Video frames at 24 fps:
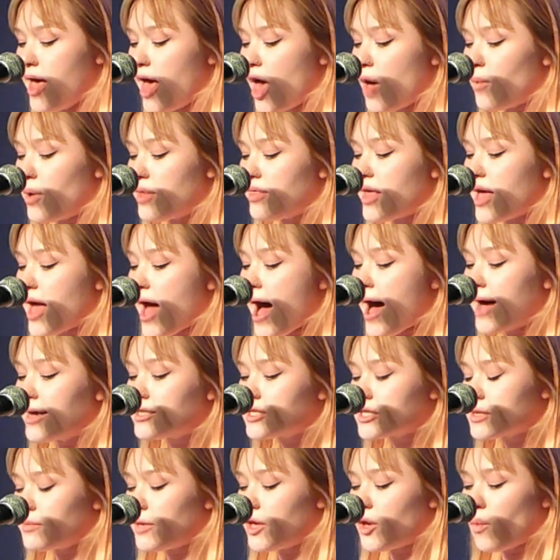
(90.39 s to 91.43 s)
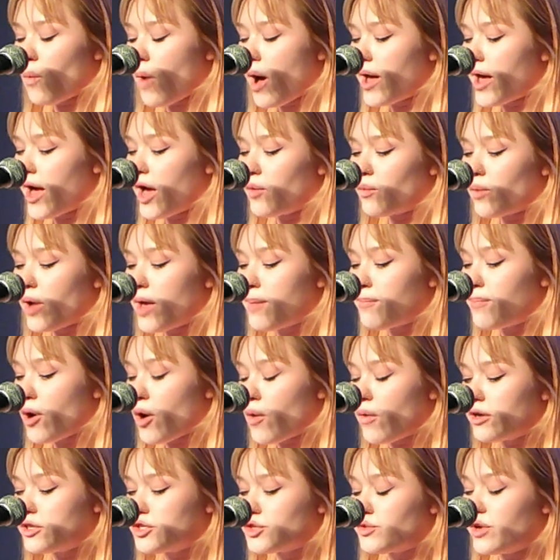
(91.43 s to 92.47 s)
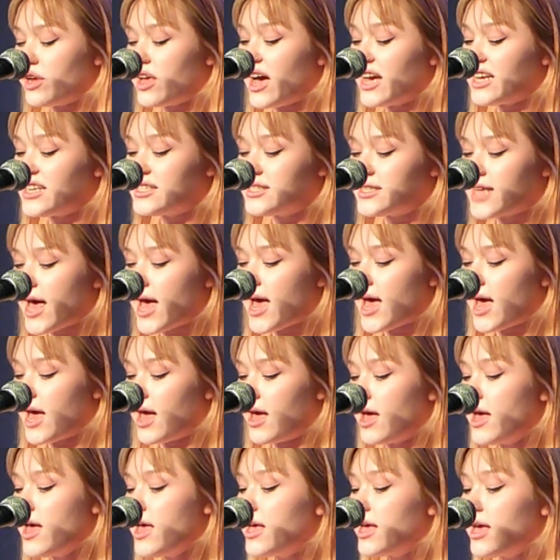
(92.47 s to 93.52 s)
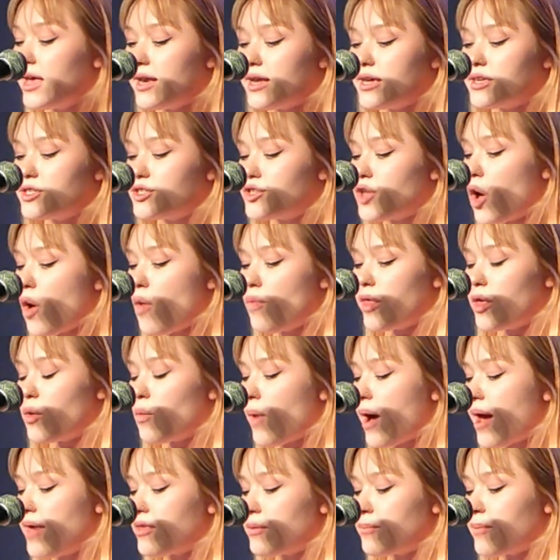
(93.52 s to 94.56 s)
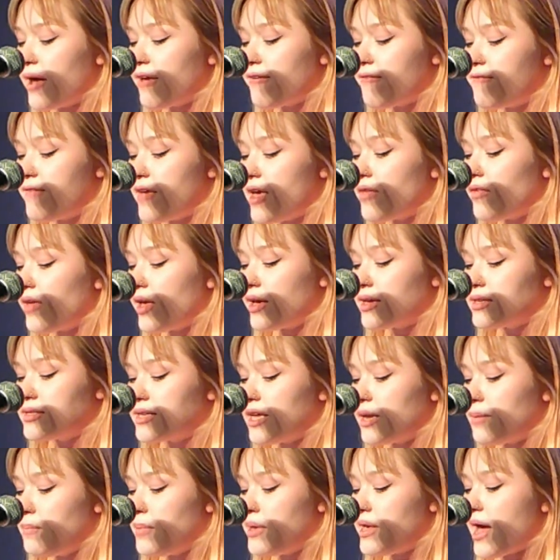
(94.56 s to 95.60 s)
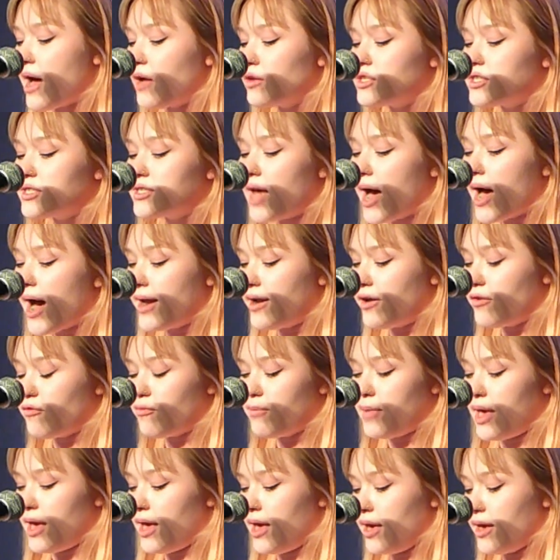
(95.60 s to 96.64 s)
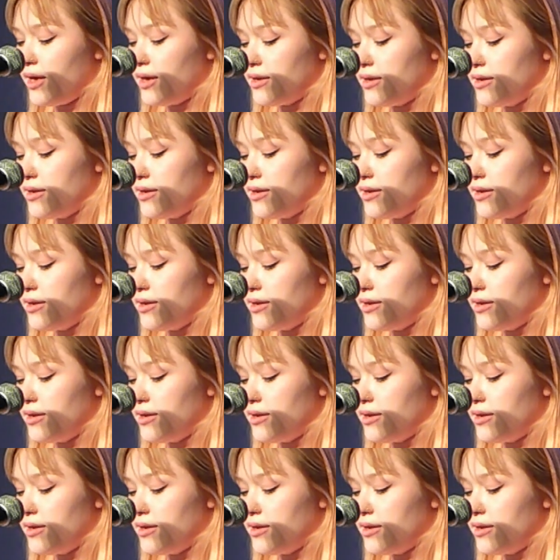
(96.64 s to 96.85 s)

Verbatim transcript: And when they ask me why I write poetry, I say it is the only way that my feelings can be outside of me.